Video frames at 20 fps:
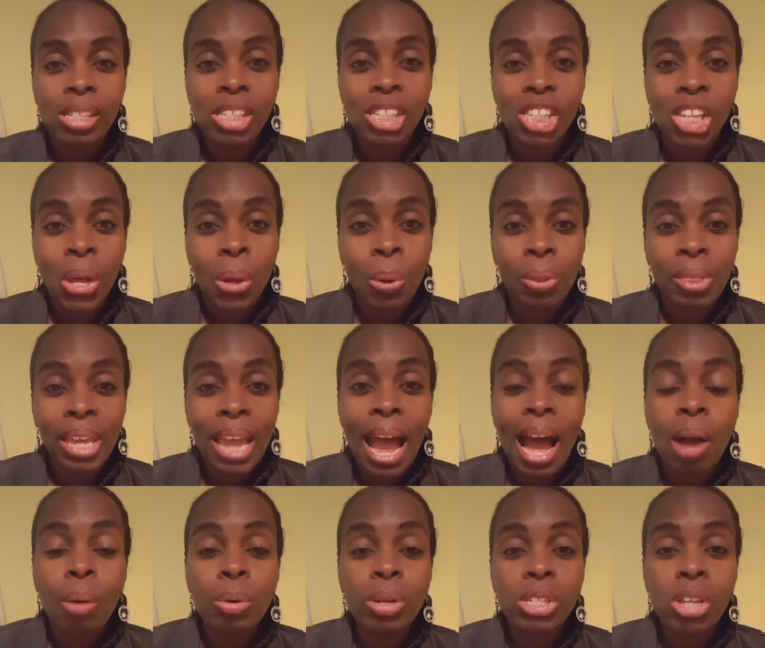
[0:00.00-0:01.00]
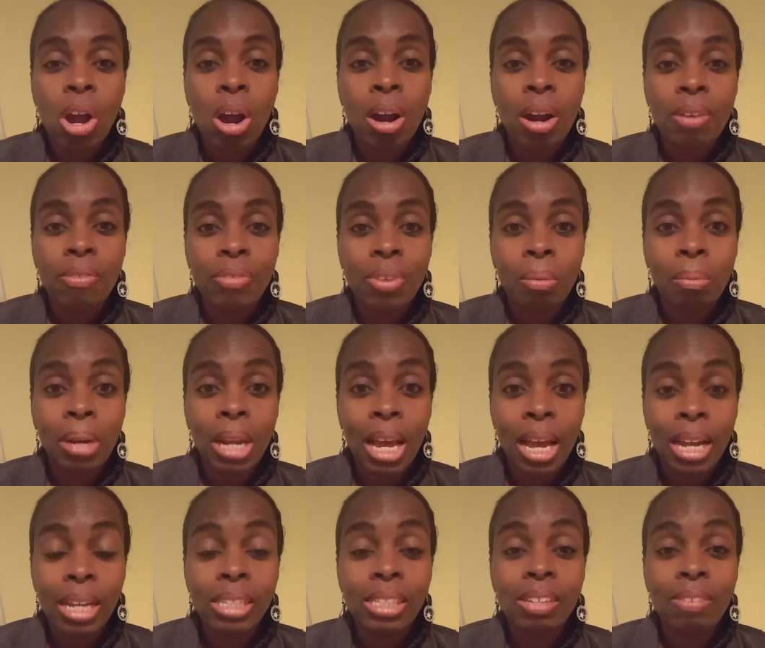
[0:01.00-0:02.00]
So the hours are from
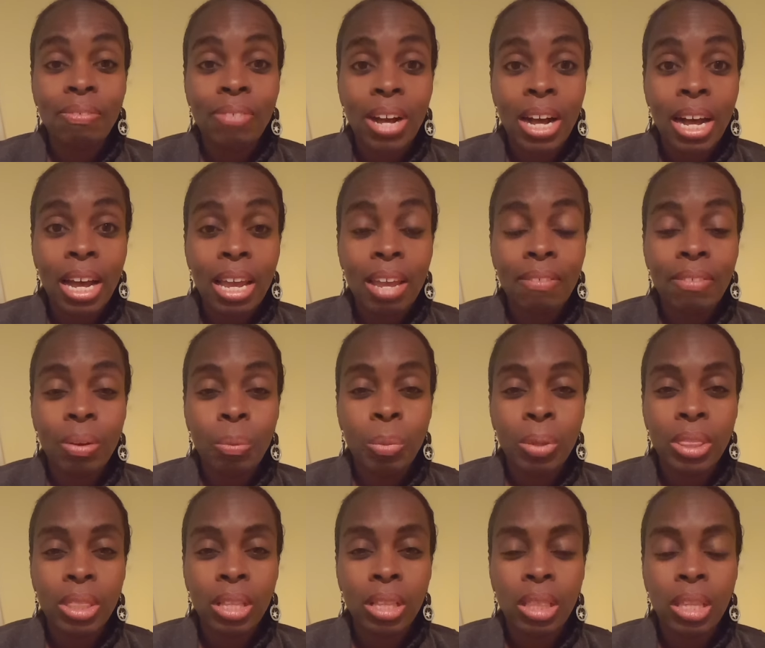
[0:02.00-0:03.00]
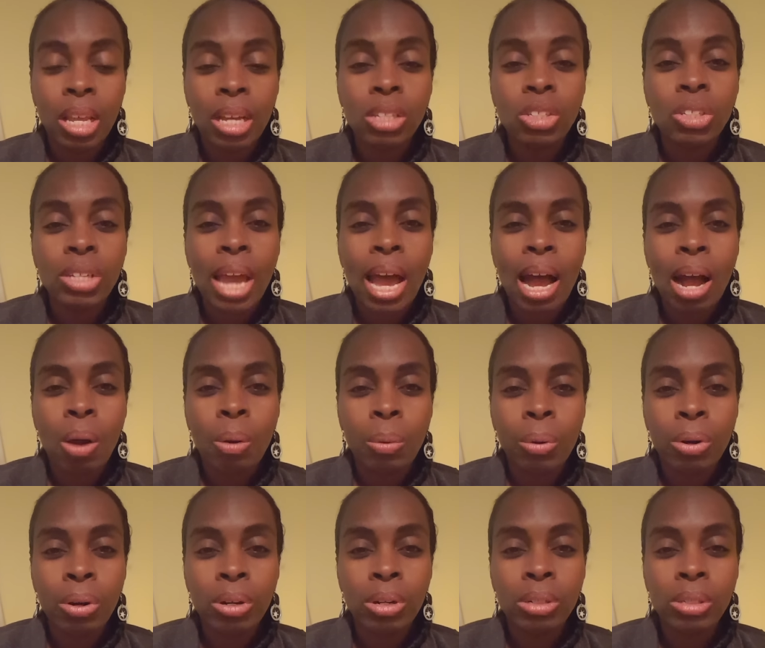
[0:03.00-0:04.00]
9 to 5, with the lunch
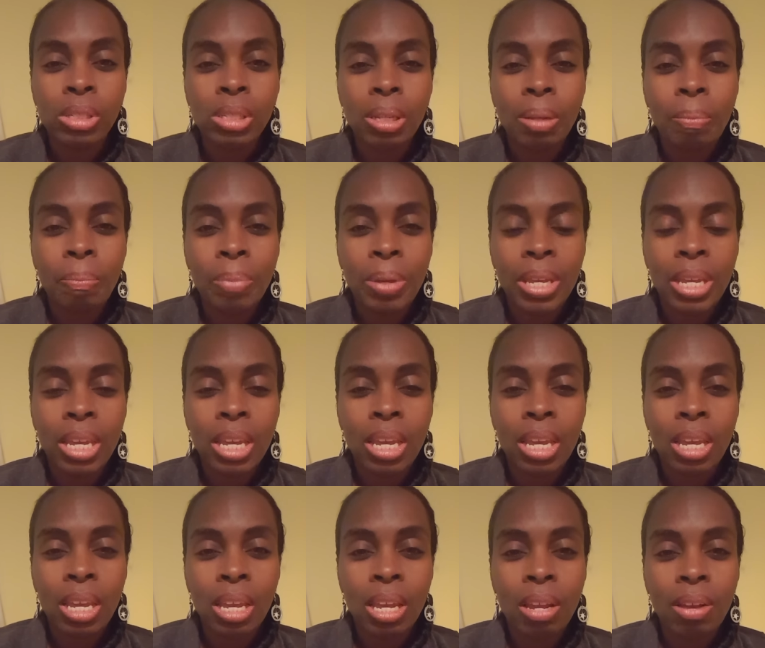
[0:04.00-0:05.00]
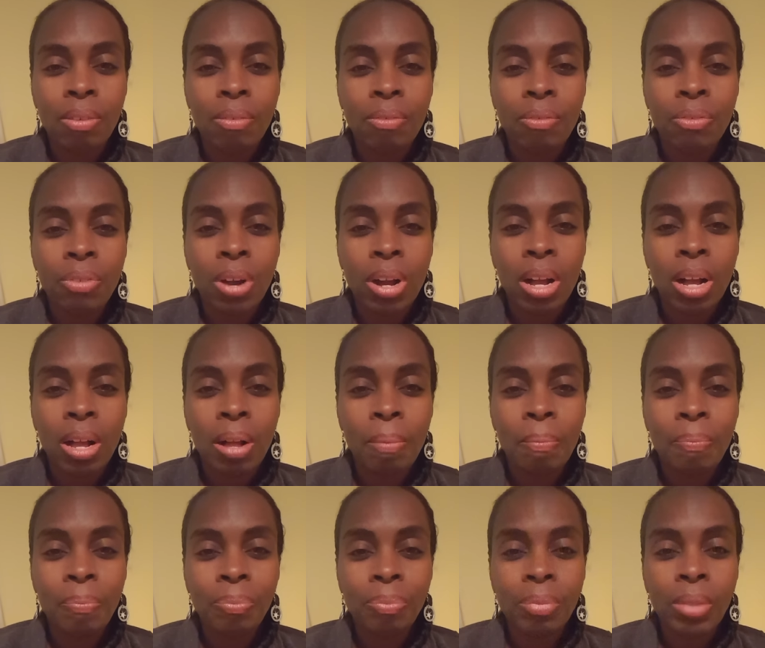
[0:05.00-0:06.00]
hours being
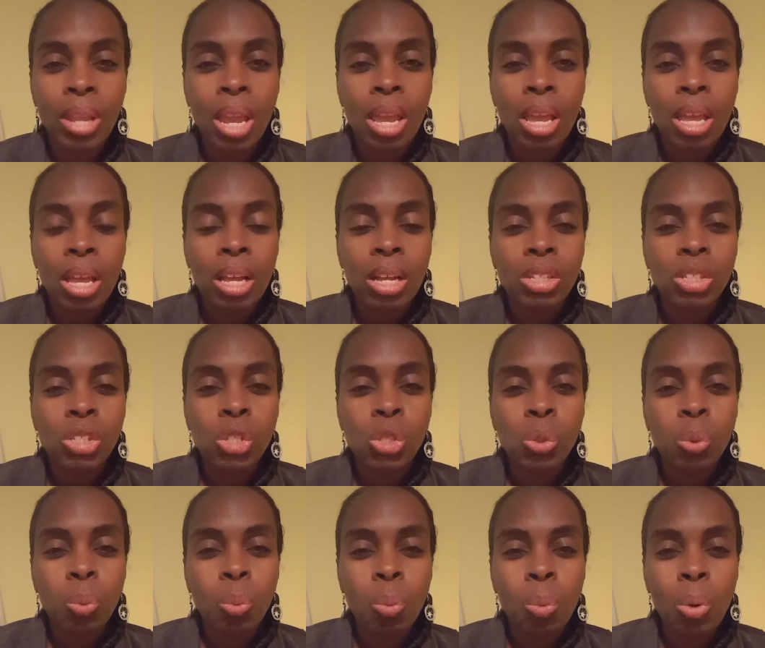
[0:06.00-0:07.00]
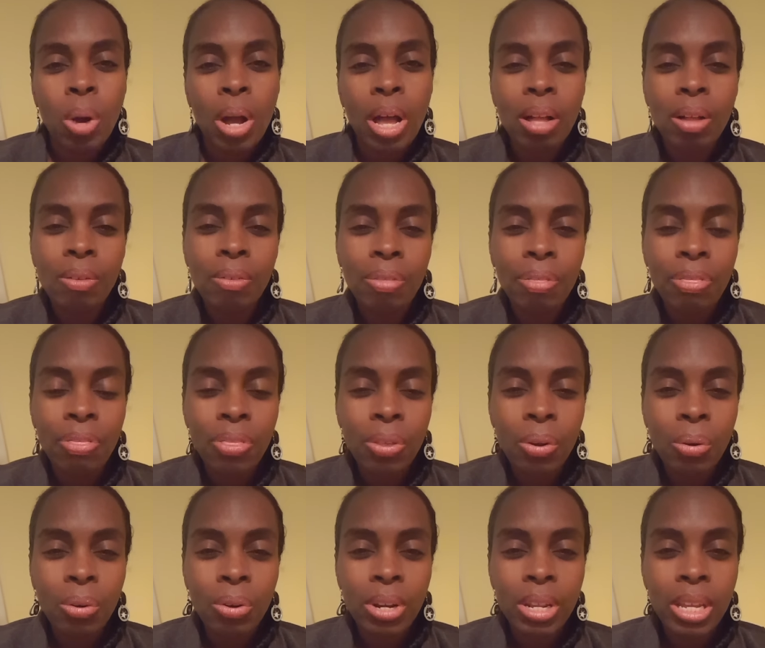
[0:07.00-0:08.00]
from
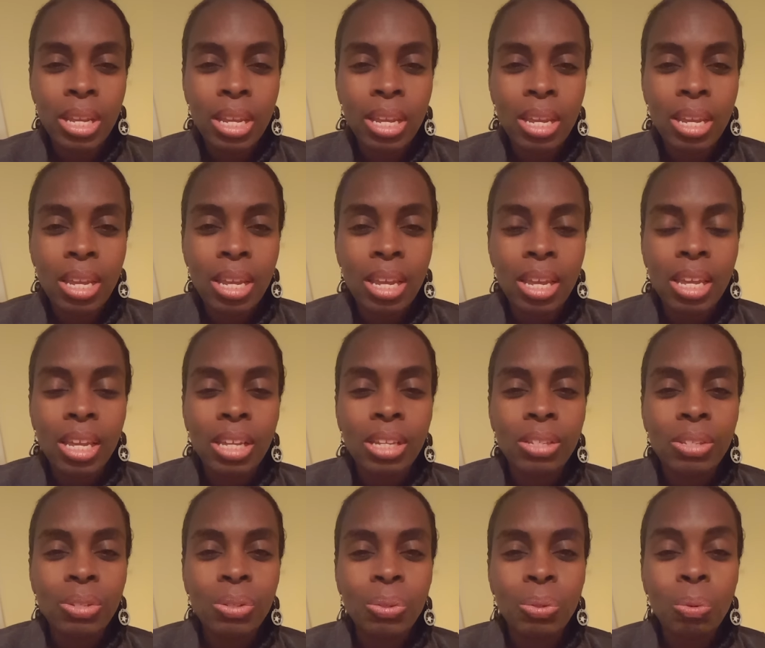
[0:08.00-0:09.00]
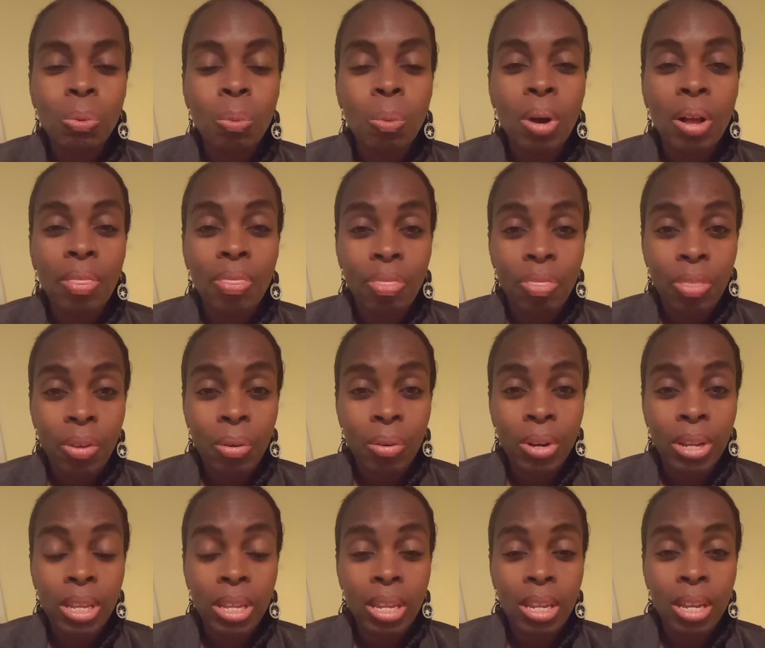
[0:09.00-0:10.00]
12:30 to
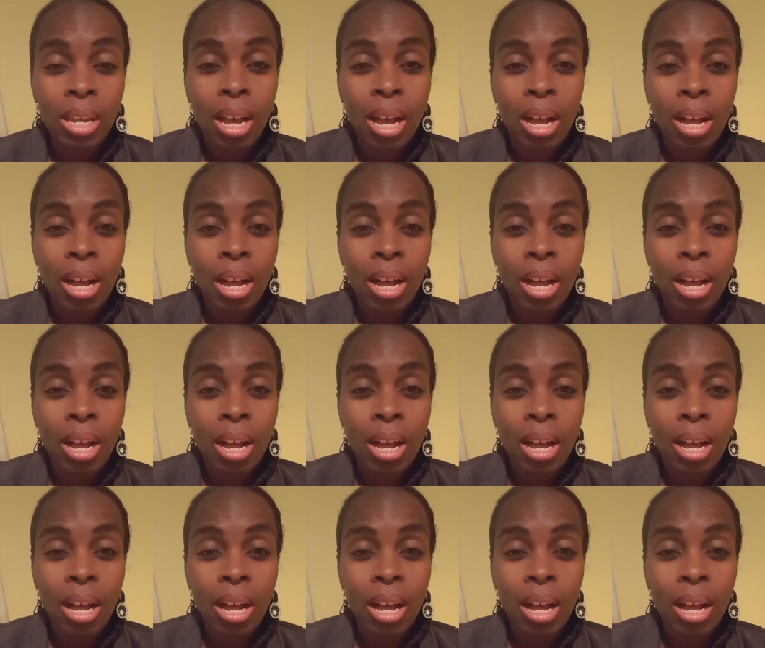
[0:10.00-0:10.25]
1:30